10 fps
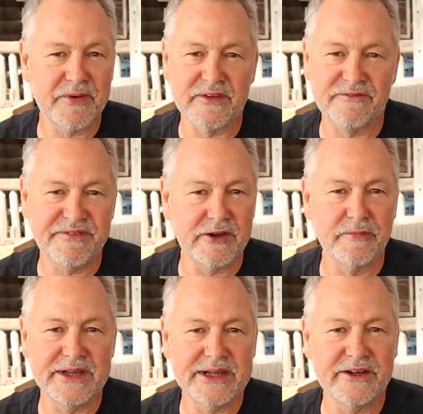or the
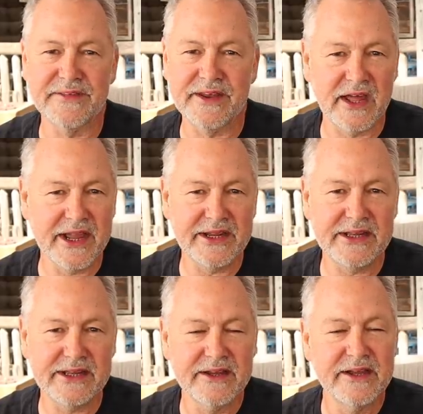filming or the
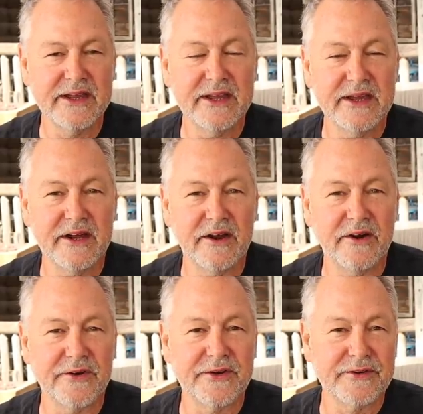lighting
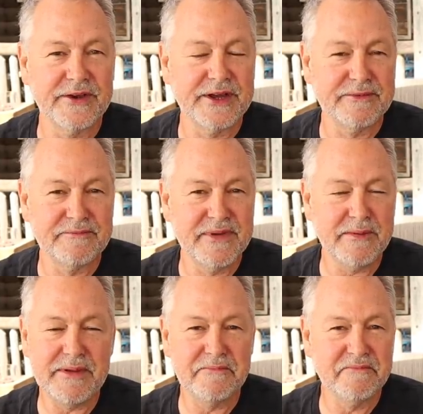or
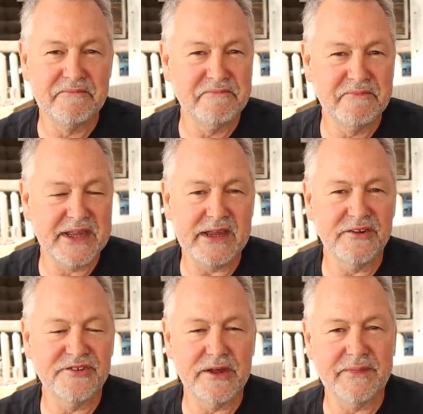maybe
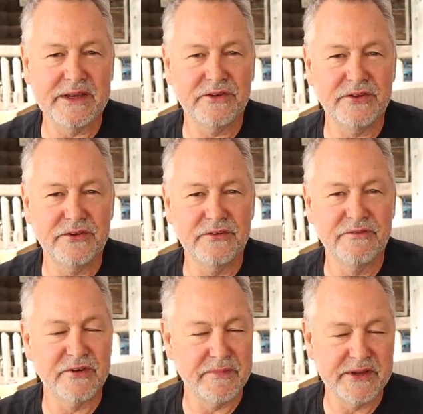making something
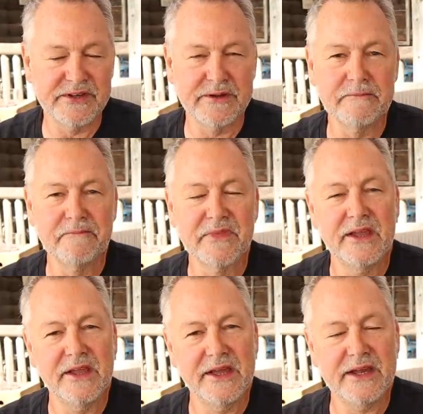too familiar.
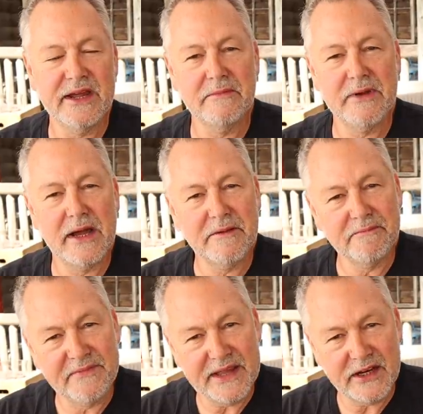And I'm
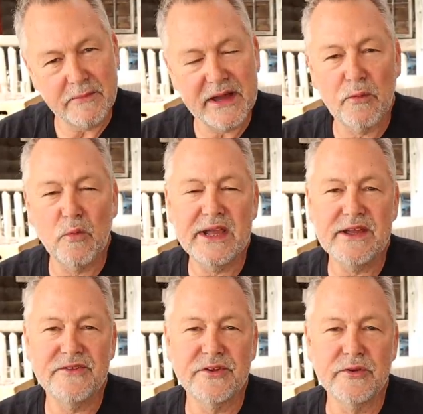thinking about
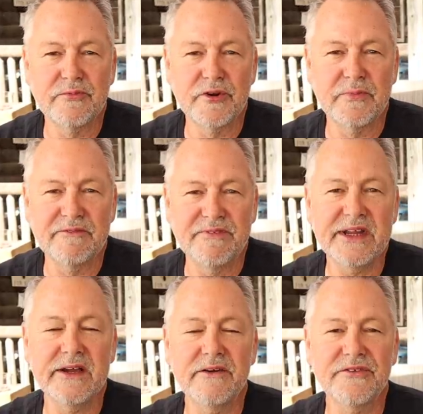ways to improve my
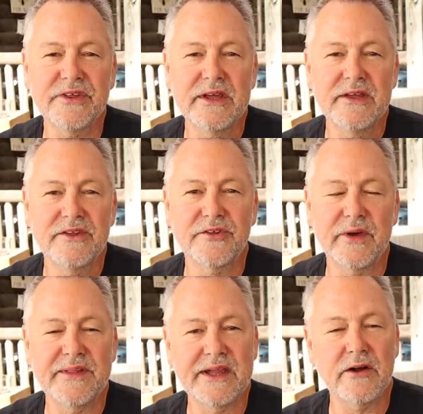videos.
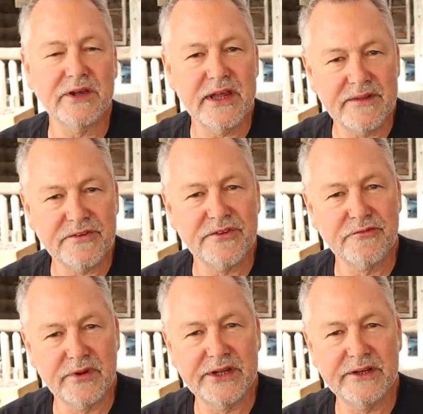So I think, okay, this
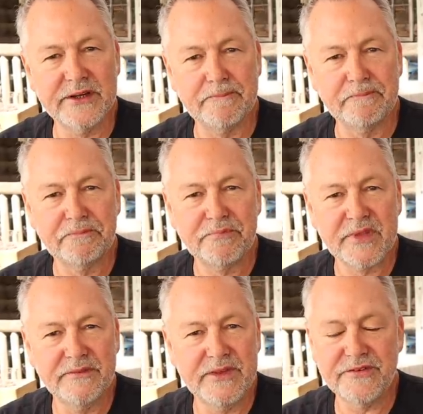is really good.
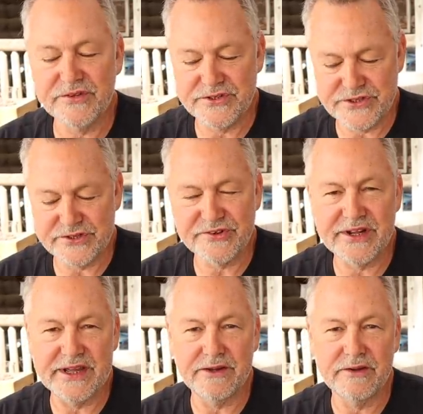This is just
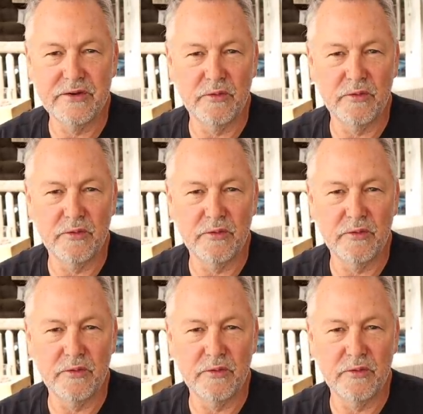like